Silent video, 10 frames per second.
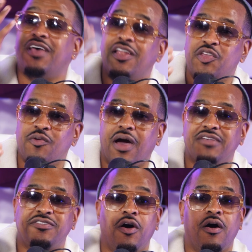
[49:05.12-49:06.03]
telling you, I
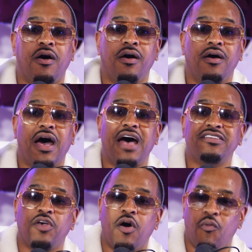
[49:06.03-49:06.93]
saw
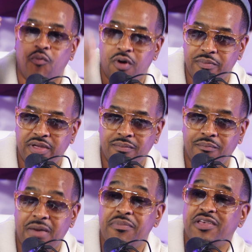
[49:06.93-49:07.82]
a woman.
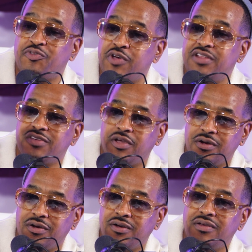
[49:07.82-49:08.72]
My best friend is a girl.